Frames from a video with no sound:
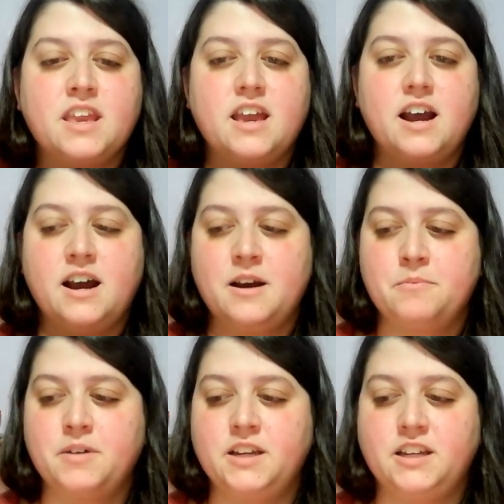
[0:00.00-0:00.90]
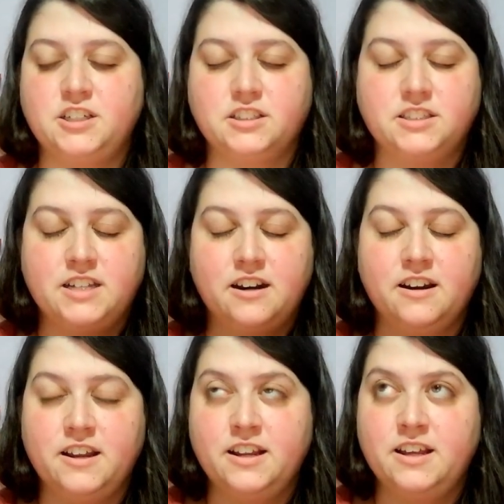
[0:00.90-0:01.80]
um, but she'll stare
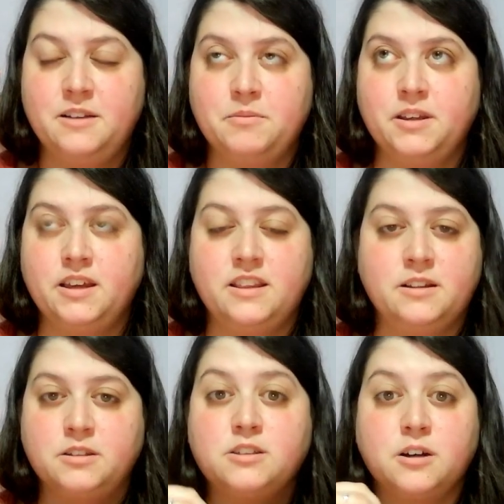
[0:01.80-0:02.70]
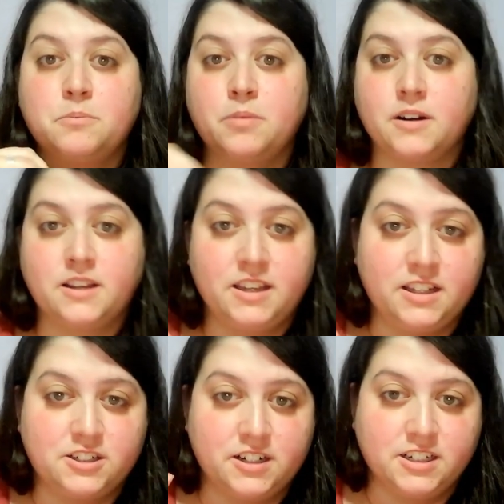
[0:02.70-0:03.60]
at it and, be, and then start barking
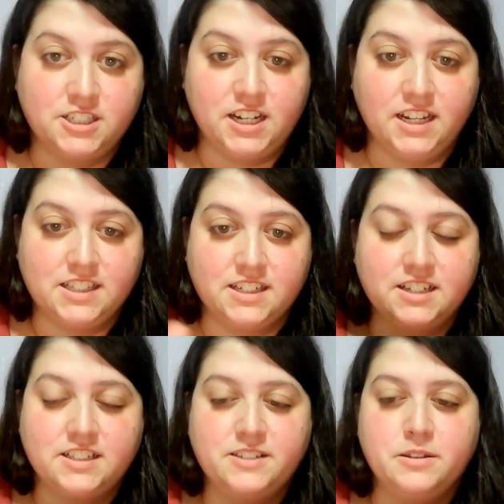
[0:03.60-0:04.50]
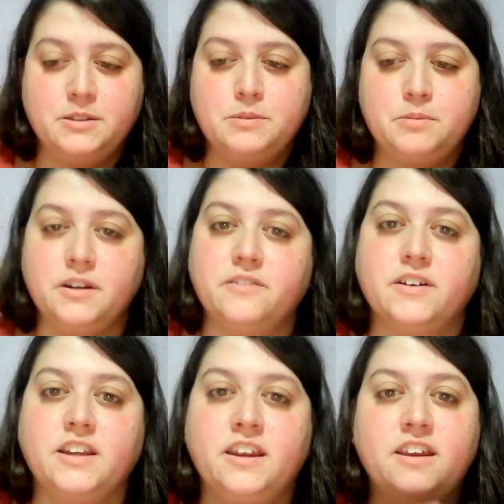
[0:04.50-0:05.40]
and try to chase it it's, it's pretty
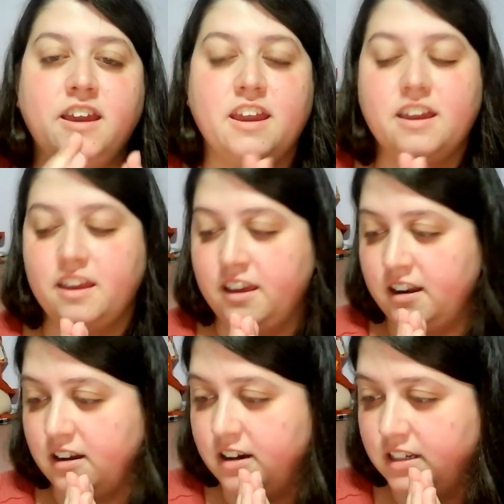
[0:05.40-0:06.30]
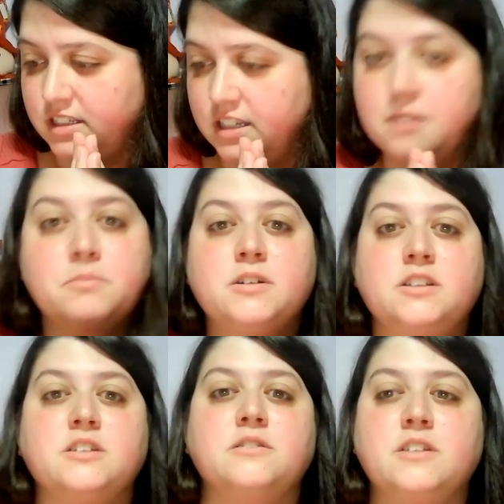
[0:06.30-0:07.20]
funny okay and on to number
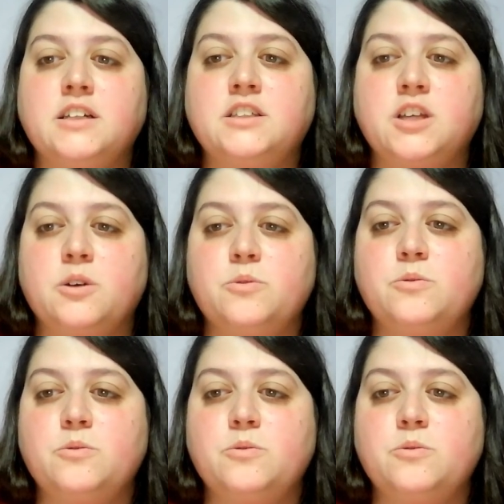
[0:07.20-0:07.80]
two let's go